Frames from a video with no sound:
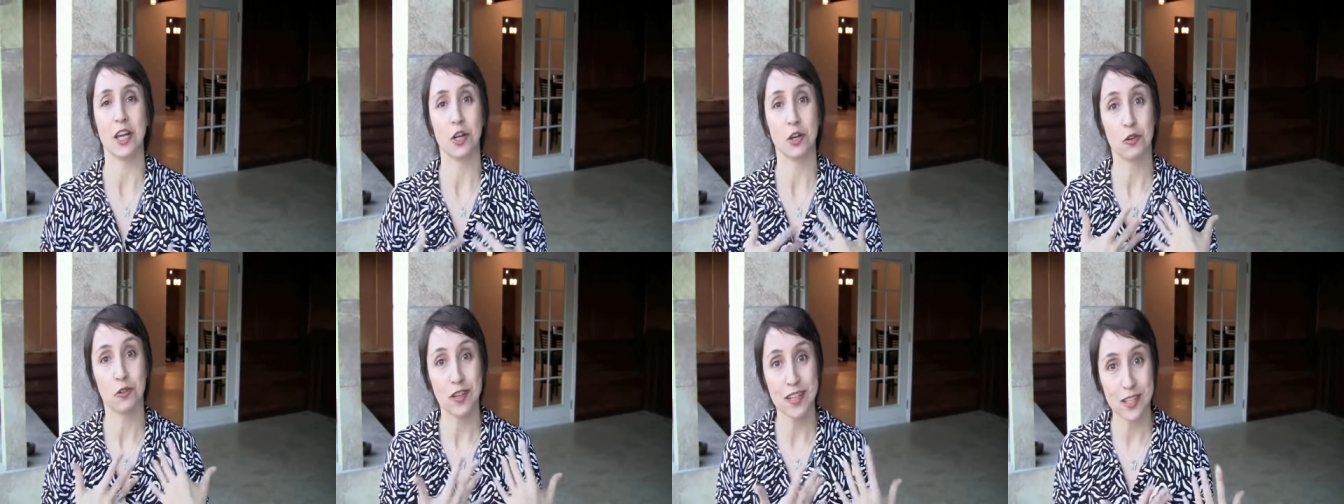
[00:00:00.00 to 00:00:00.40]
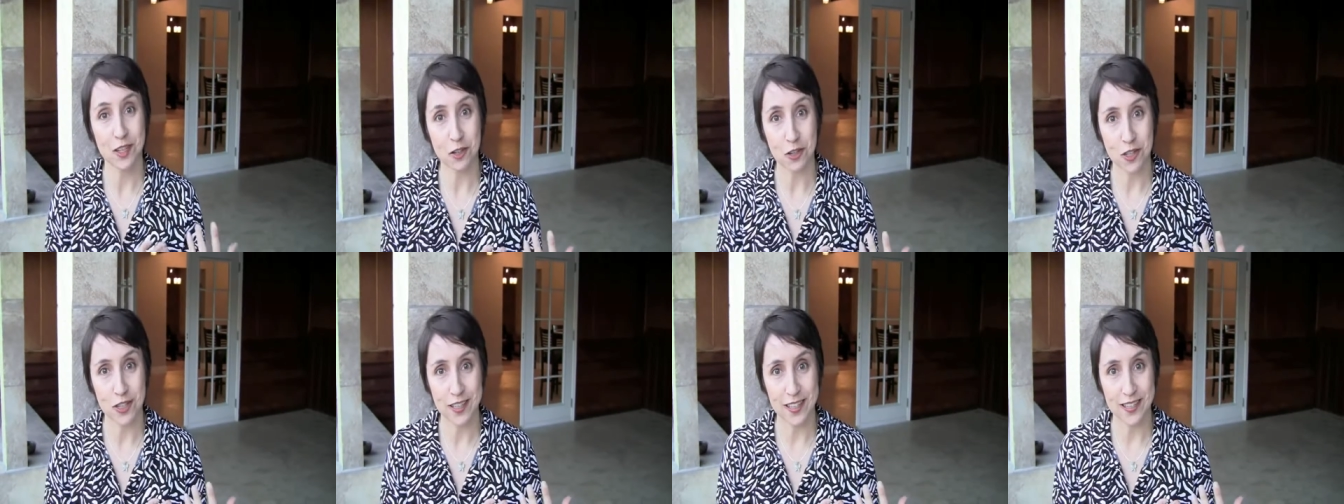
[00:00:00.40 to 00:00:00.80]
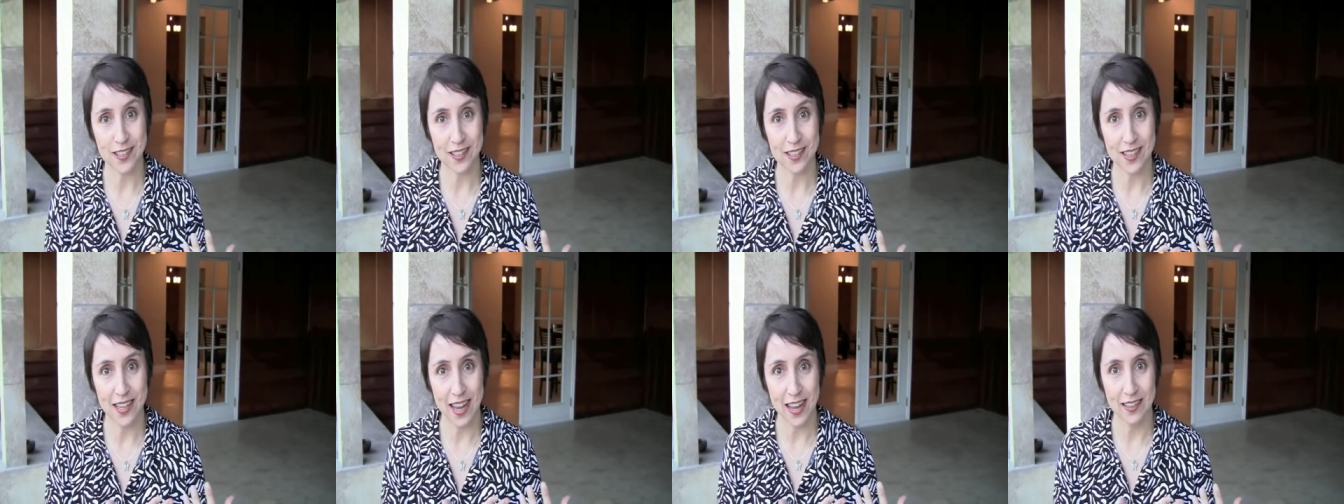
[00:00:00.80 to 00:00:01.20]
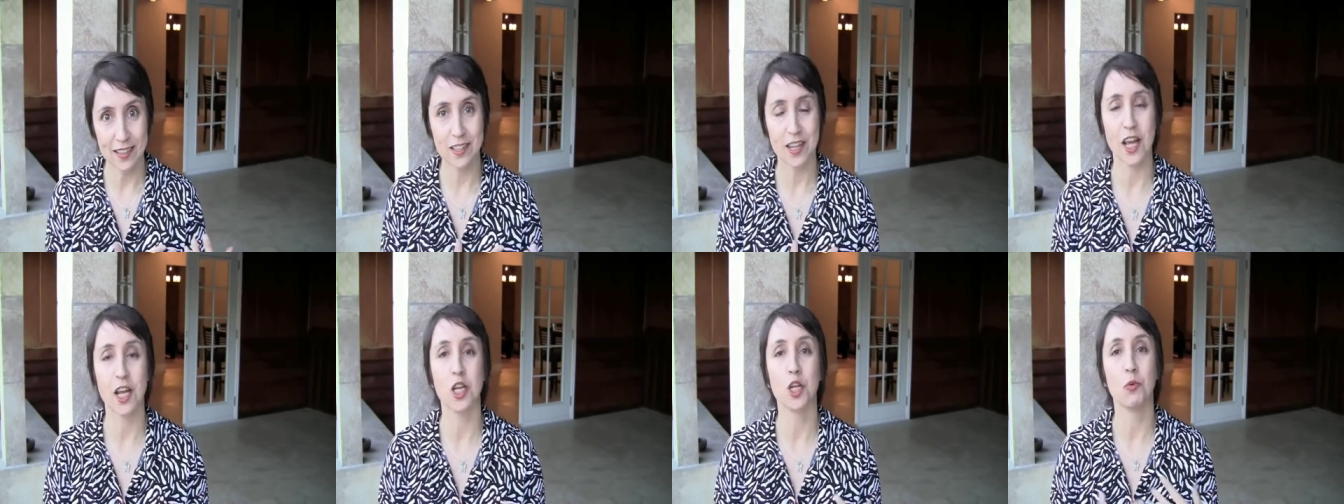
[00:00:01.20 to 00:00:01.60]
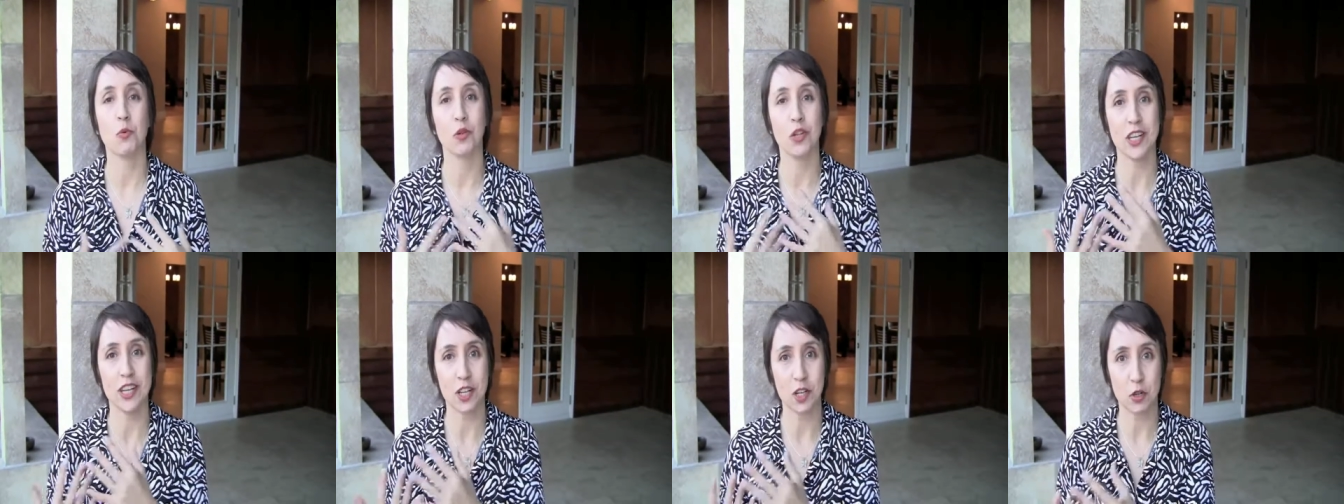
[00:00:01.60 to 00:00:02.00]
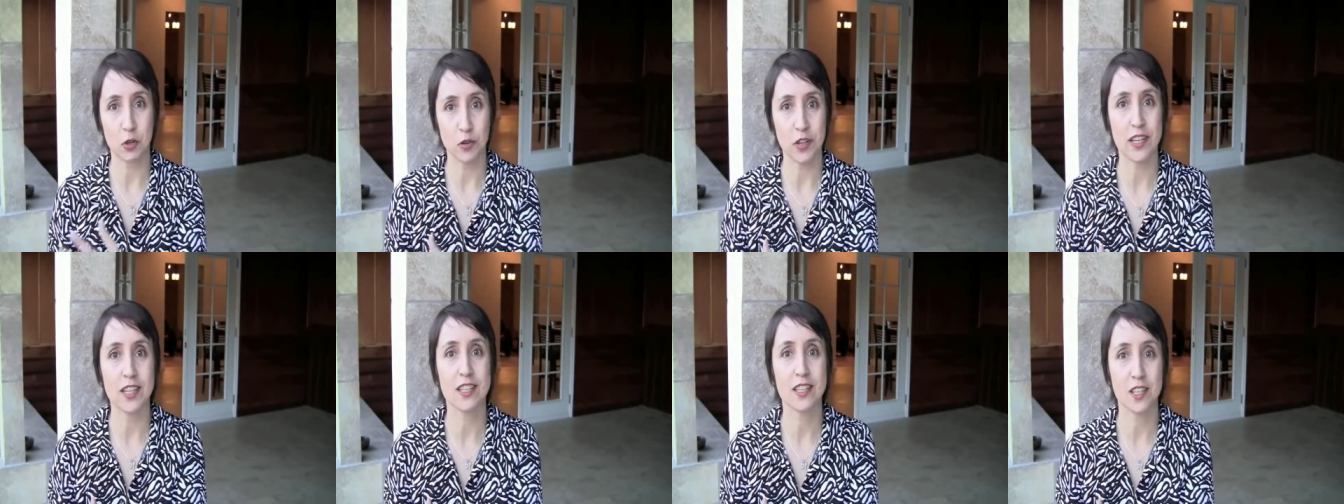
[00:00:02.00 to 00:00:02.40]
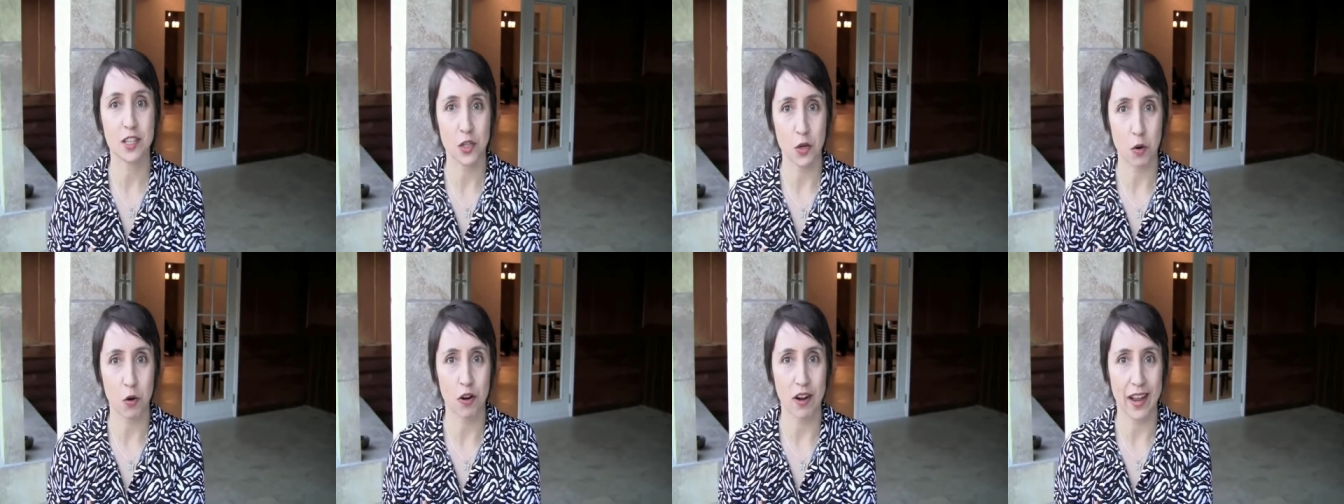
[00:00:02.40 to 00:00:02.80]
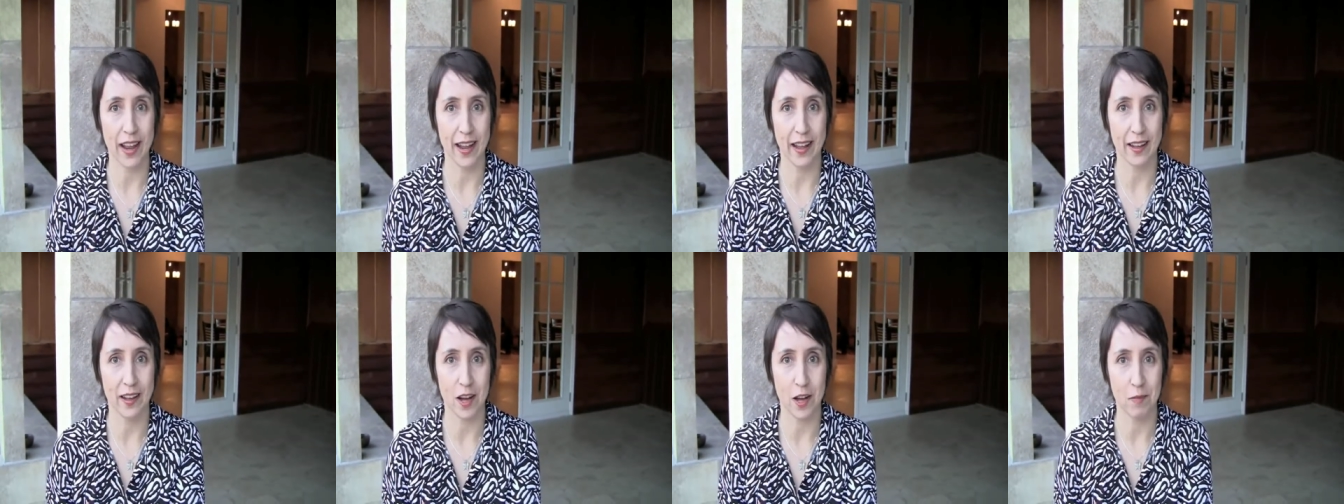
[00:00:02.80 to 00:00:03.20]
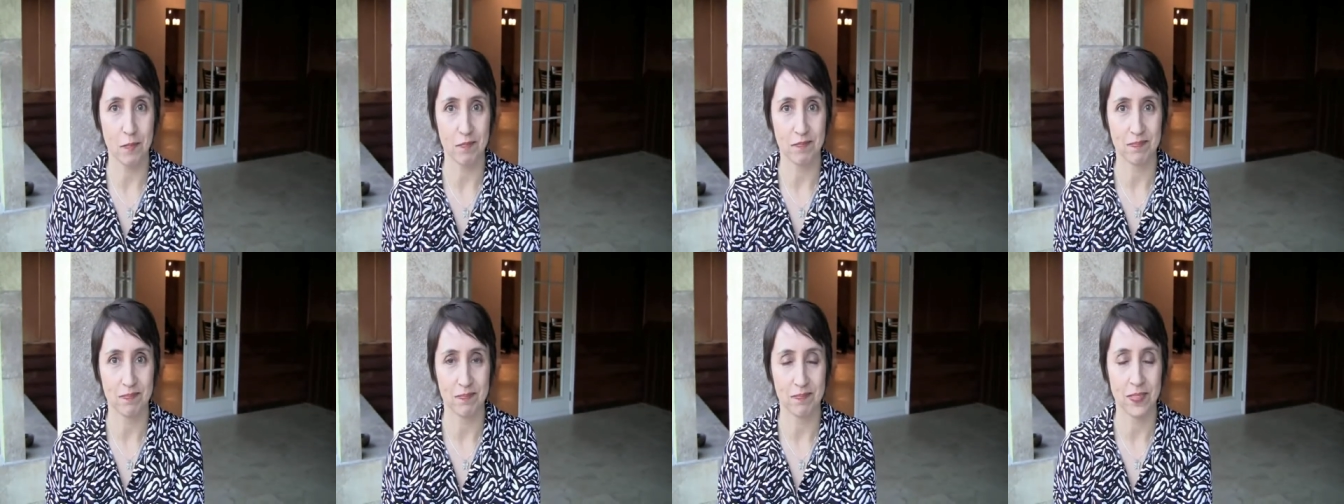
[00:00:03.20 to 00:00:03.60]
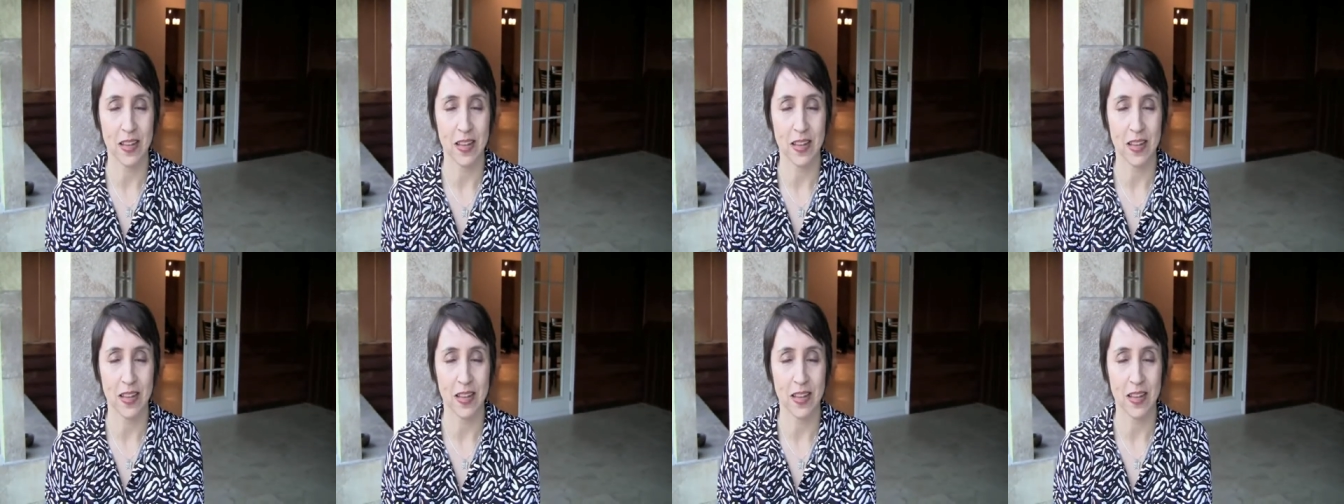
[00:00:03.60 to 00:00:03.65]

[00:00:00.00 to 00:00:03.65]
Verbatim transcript: Increase your skill set and you will increase your income.